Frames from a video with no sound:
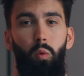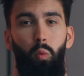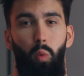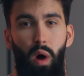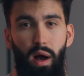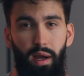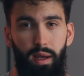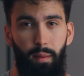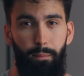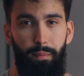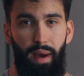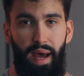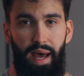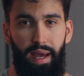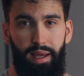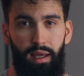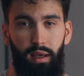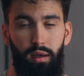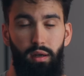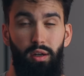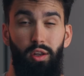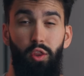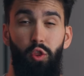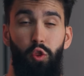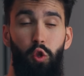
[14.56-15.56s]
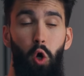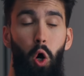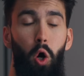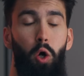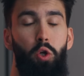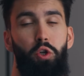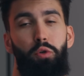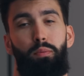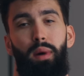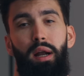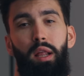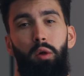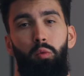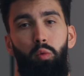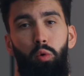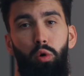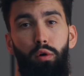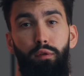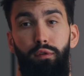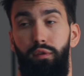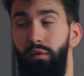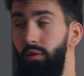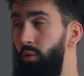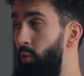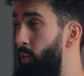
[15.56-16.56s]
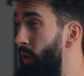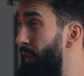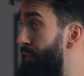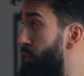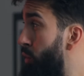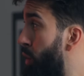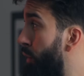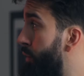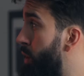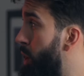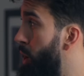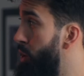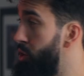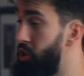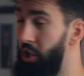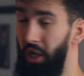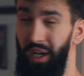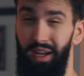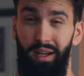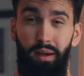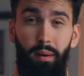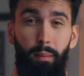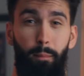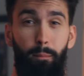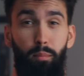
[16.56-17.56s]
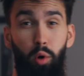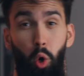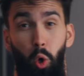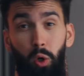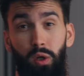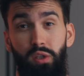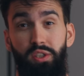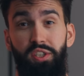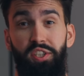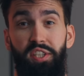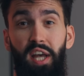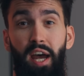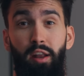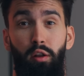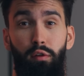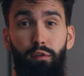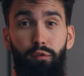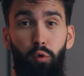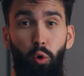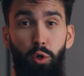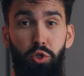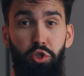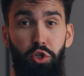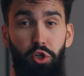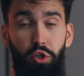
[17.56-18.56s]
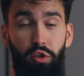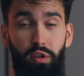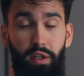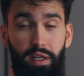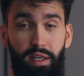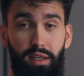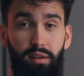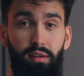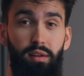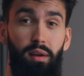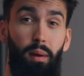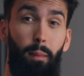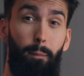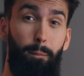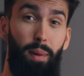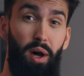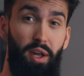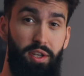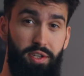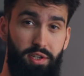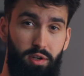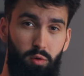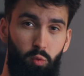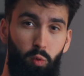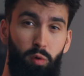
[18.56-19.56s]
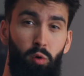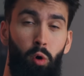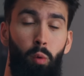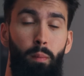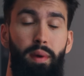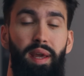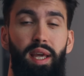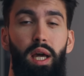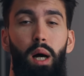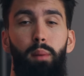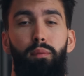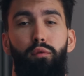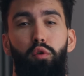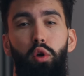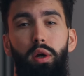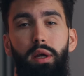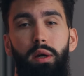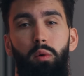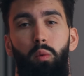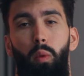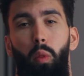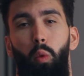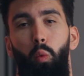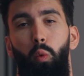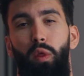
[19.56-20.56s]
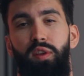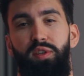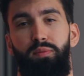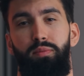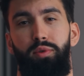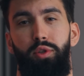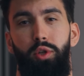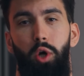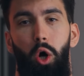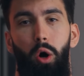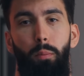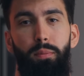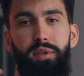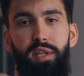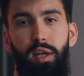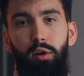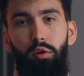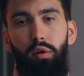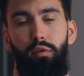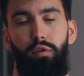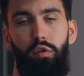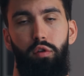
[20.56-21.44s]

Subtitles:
Welcome back, Dr. Milo Wolf with Wolf Coaching. Broken sign, unfortunately, but we will make up for it with some top tier